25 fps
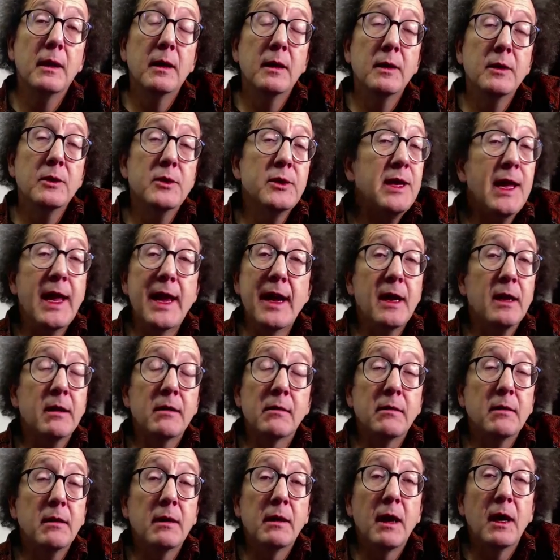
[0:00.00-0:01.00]
You can't
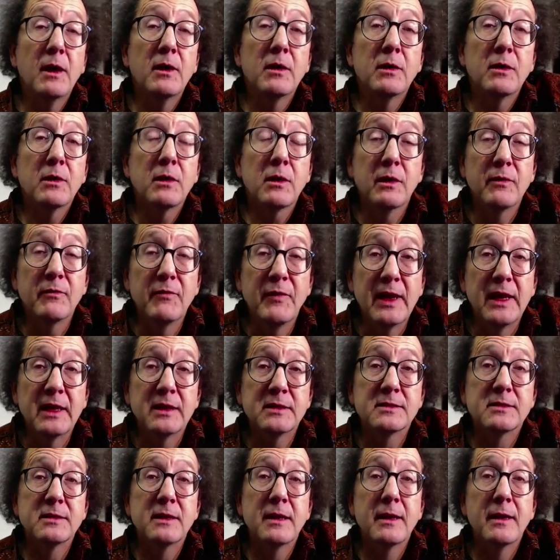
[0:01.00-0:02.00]

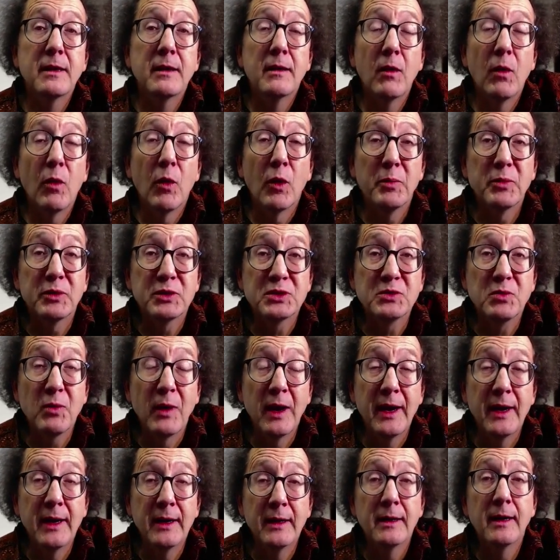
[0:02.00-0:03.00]
convince or
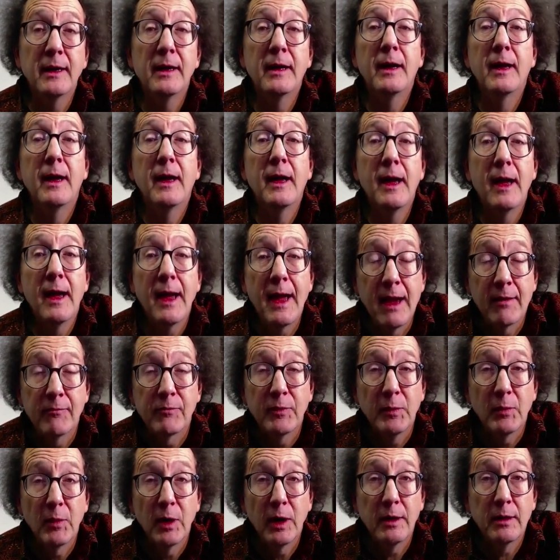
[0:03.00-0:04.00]
persuade
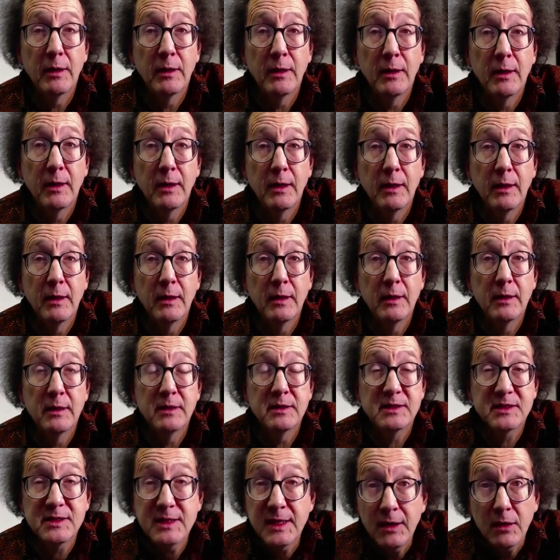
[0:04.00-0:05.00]
everyone.
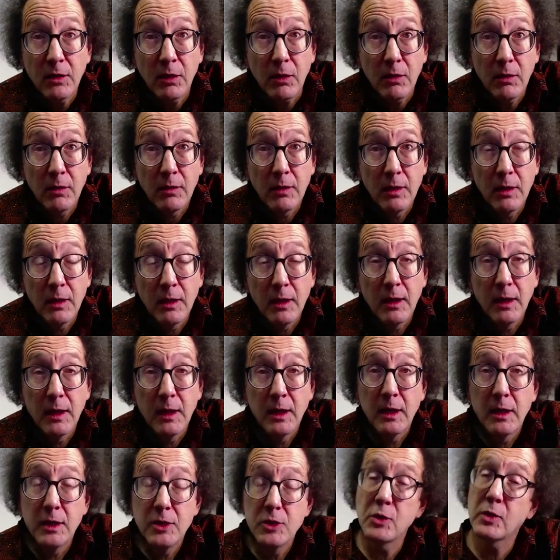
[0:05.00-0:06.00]
Still,
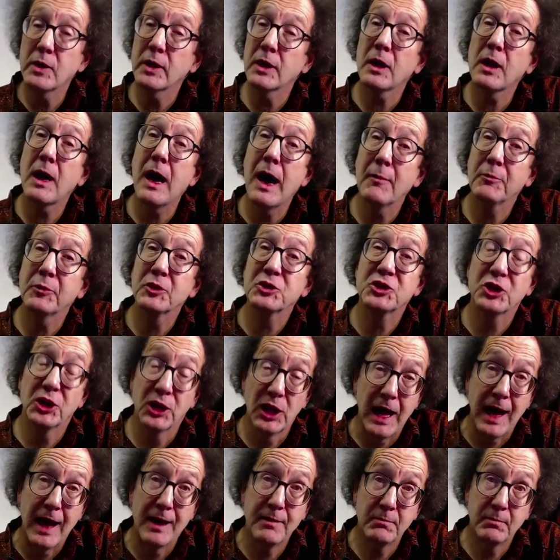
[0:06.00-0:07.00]
you can accomplish a
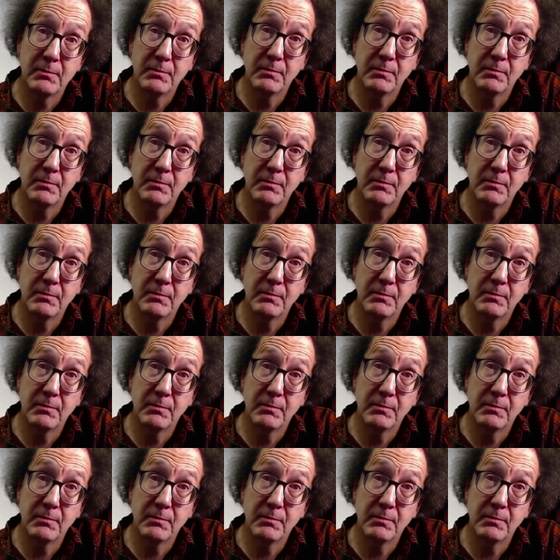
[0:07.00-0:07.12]
lot.